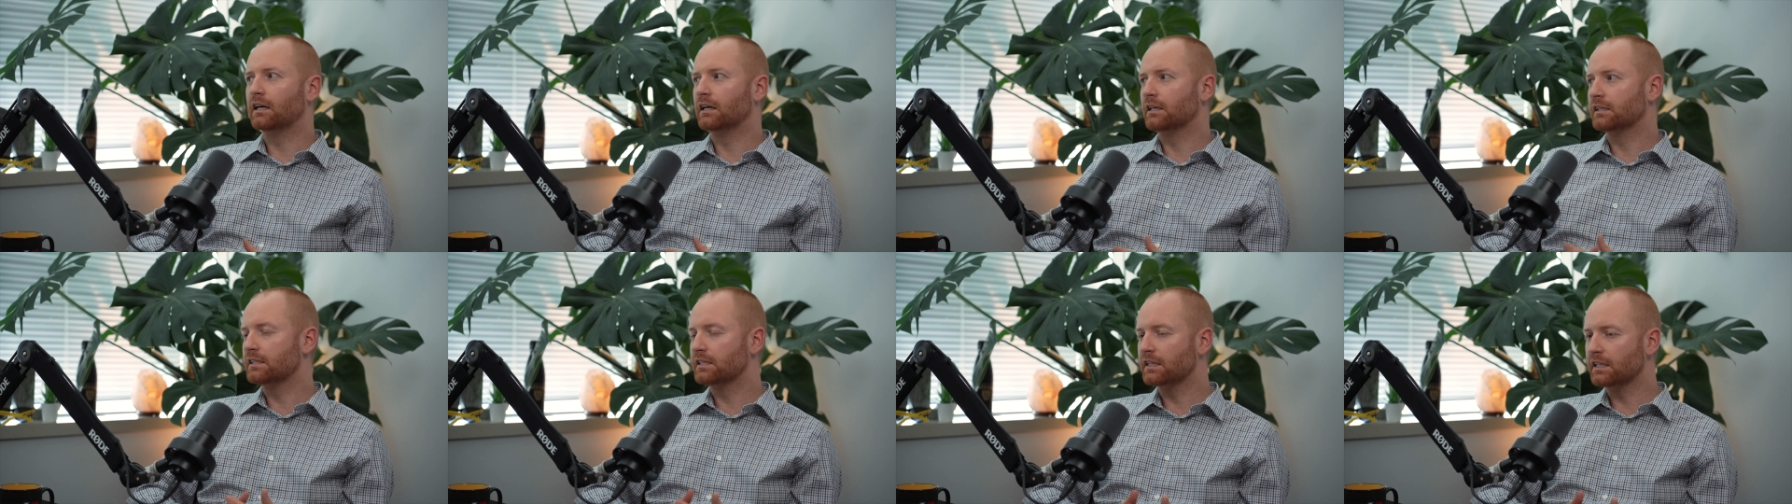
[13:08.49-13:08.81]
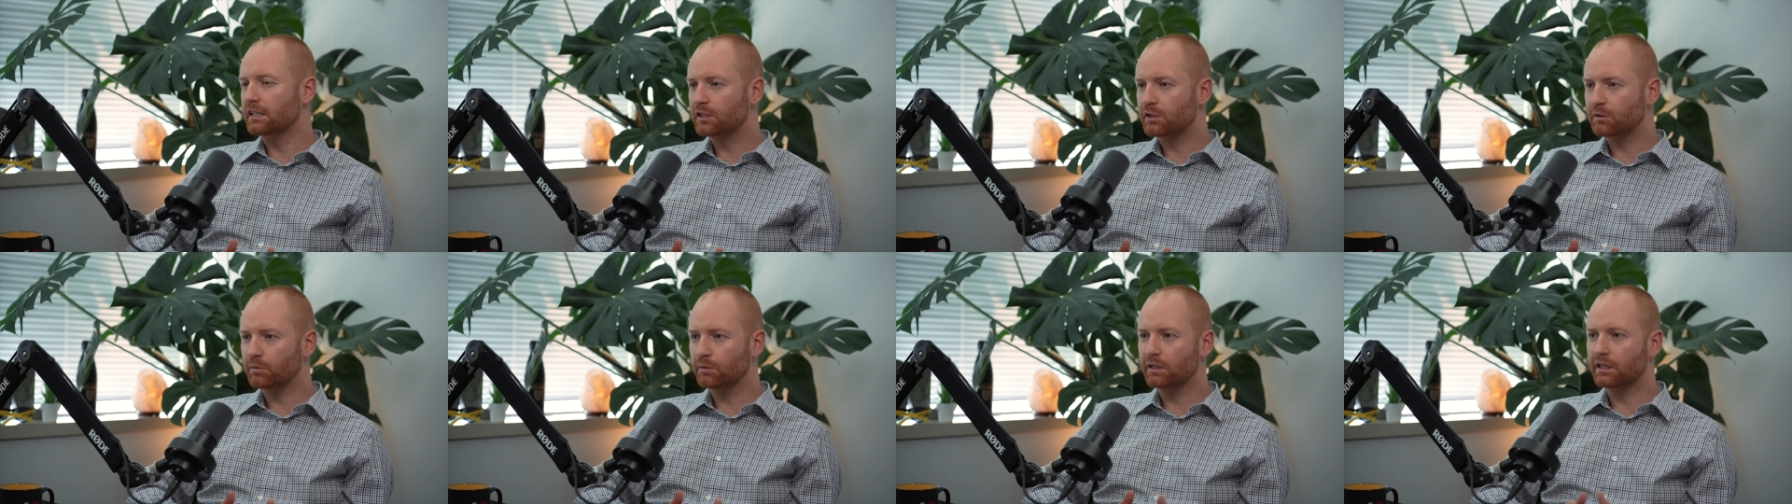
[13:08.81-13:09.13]

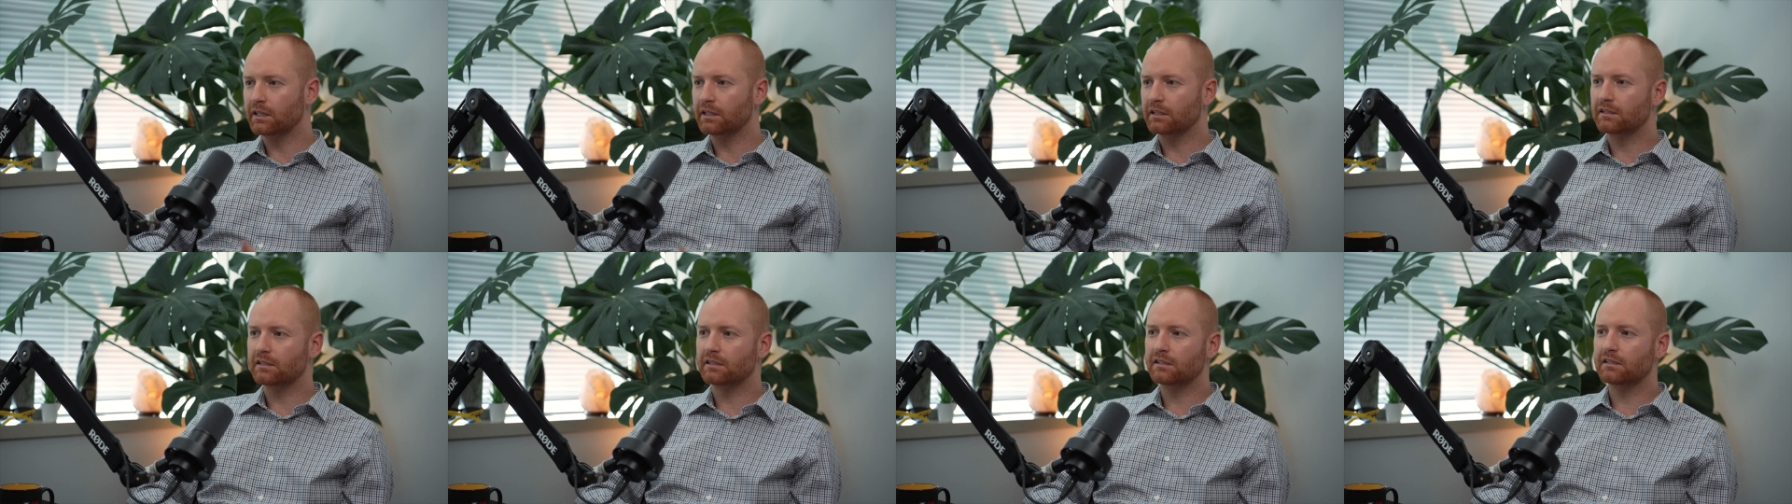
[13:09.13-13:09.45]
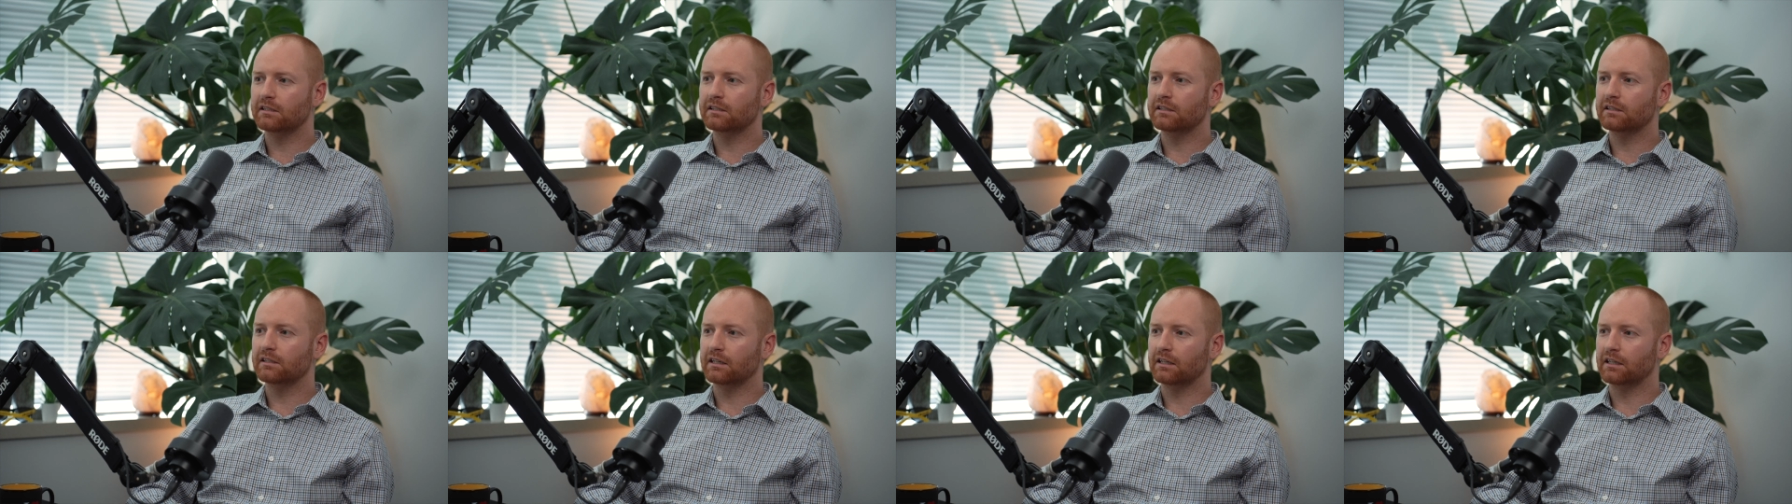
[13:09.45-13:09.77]
C-suite,
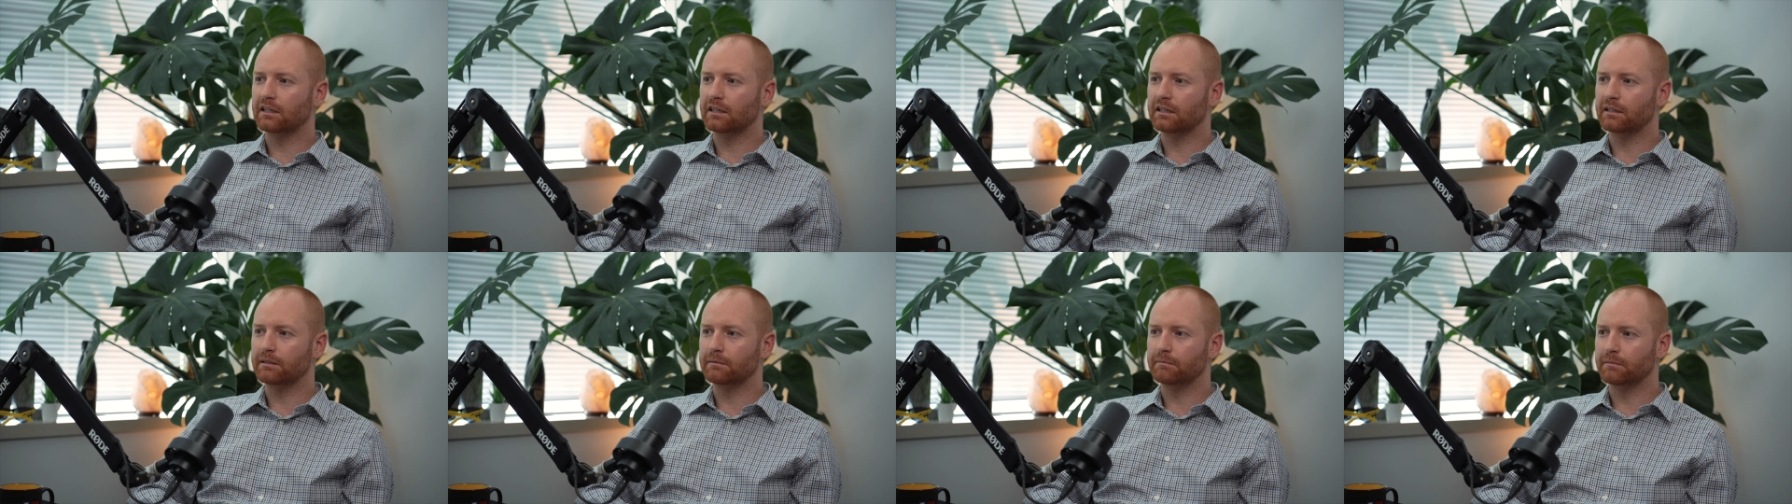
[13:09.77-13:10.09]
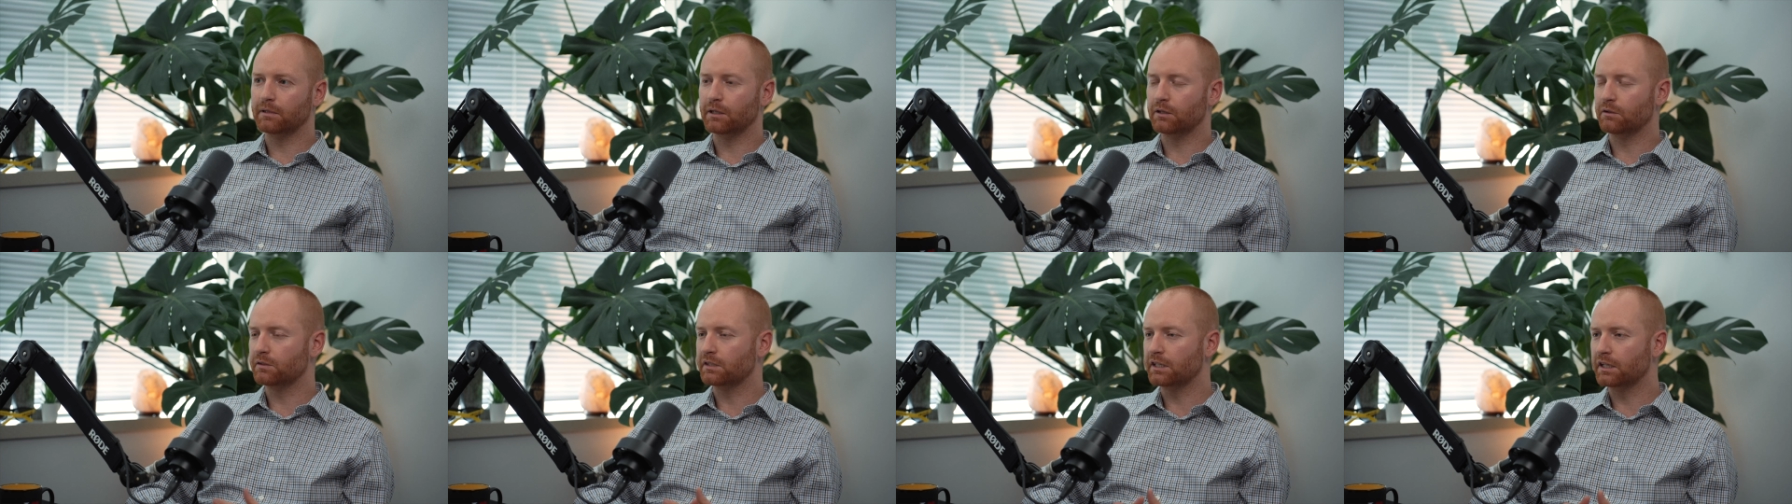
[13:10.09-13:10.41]

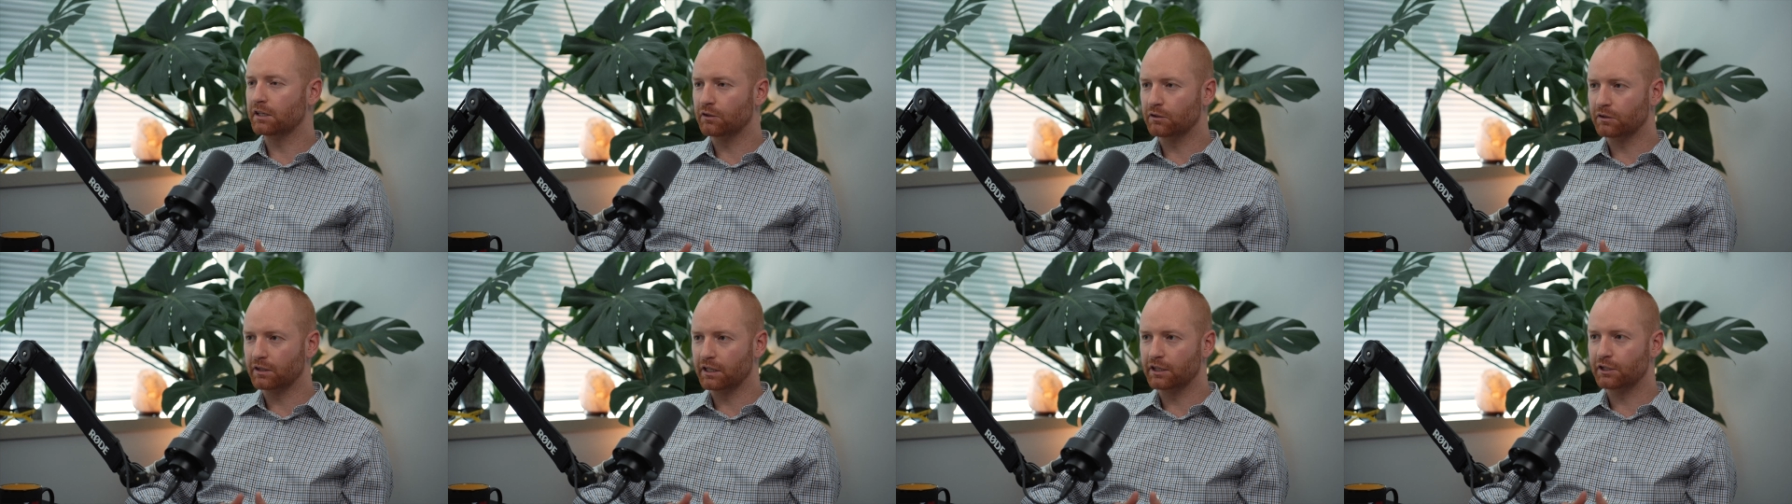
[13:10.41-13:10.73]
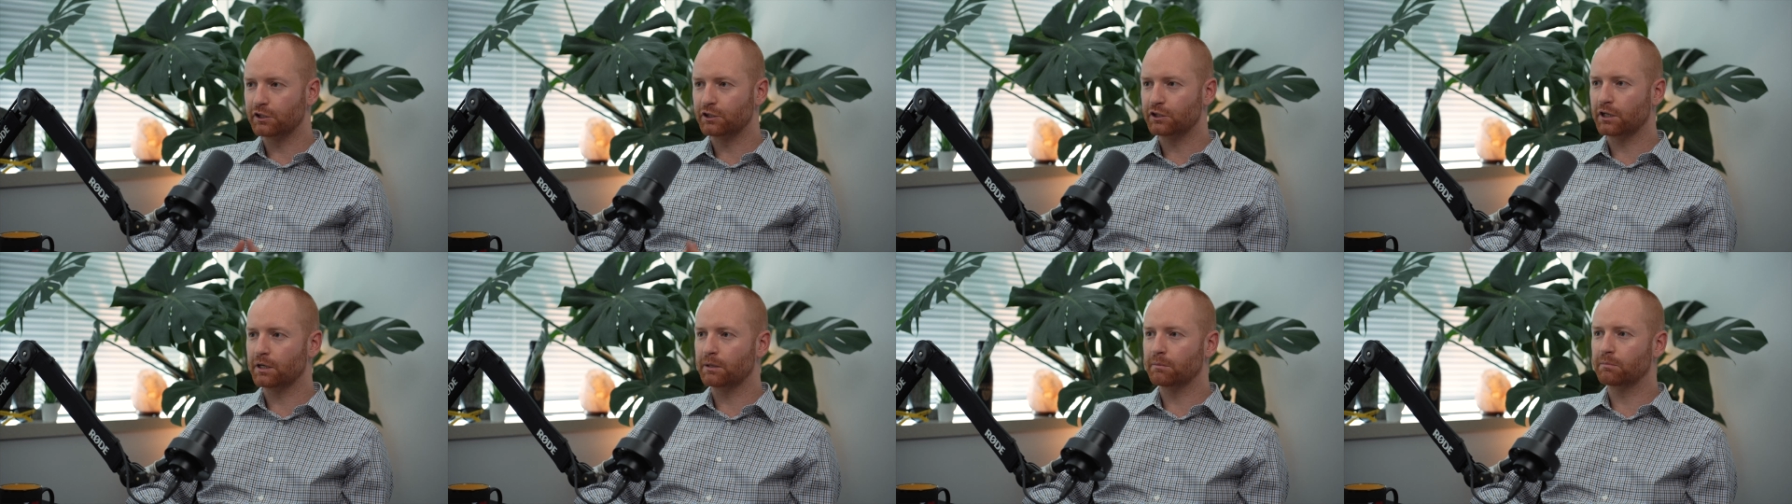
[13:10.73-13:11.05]
senior
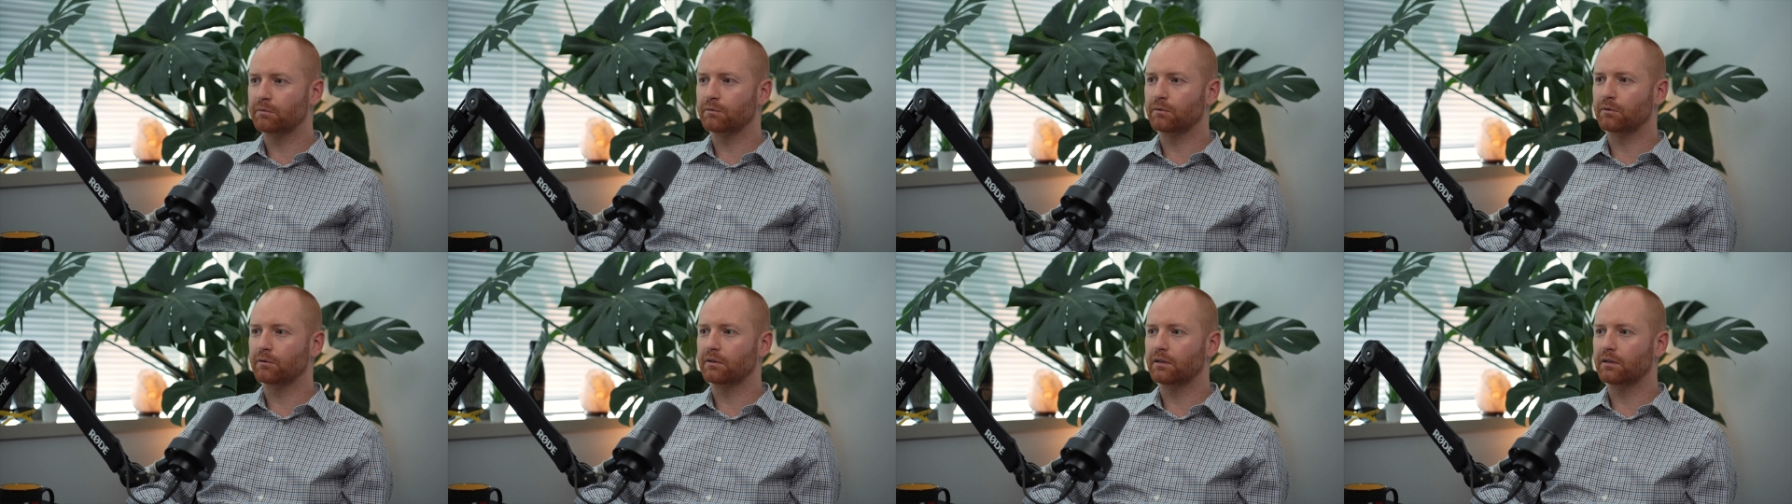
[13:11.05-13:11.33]
leadership,